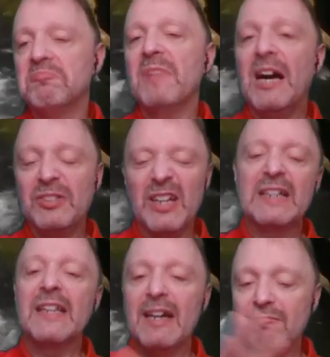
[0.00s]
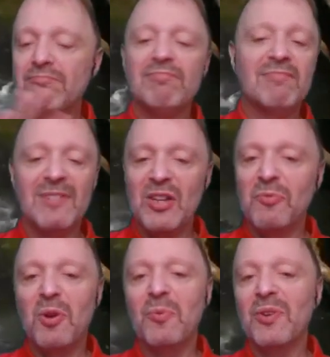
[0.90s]
I'll take that and
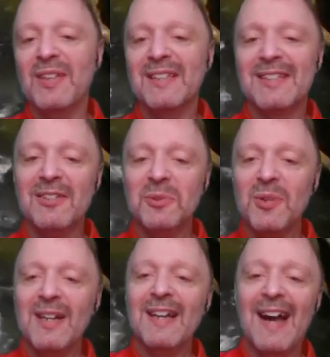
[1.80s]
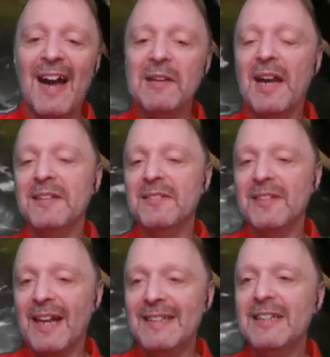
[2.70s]
run with it. So I
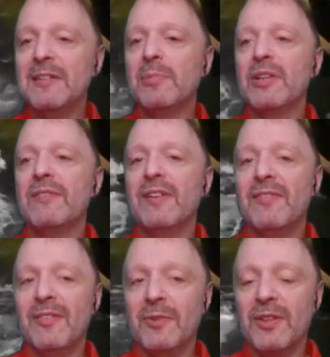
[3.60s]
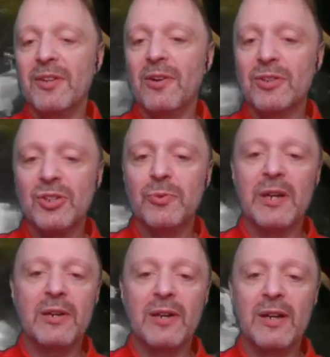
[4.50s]
tend to believe that with an R
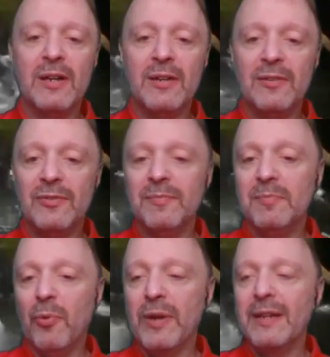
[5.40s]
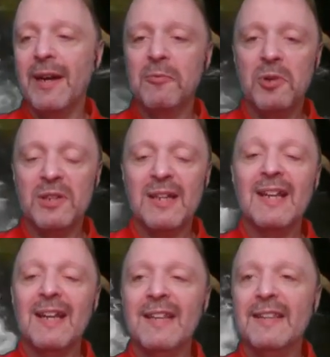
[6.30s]
squared of 0.91,
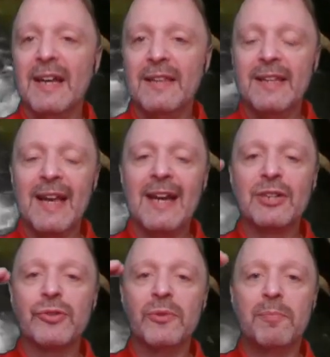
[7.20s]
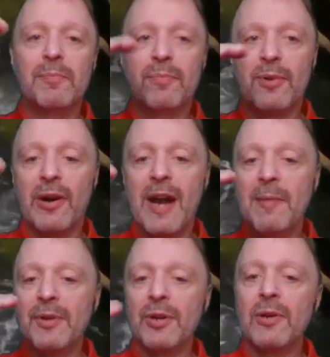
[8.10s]
that the actual
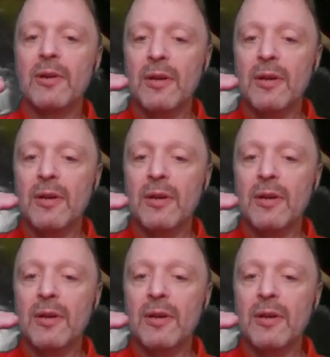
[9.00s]
parameter